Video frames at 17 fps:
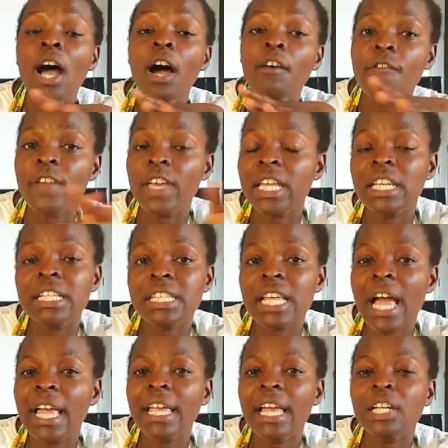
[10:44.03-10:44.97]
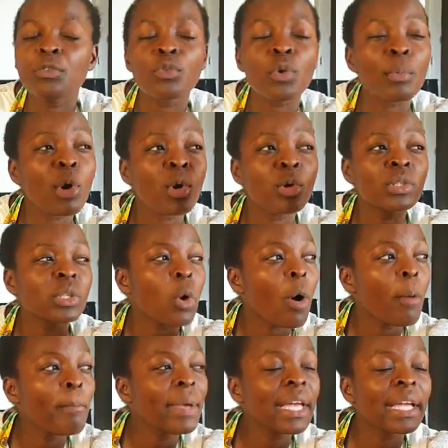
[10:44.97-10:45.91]
very tired from all the
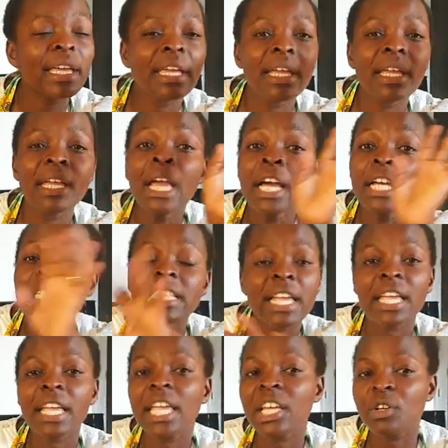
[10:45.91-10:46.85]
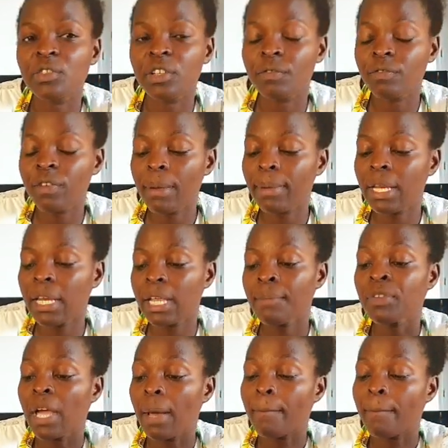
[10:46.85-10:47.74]
homemaking, taking care of the family,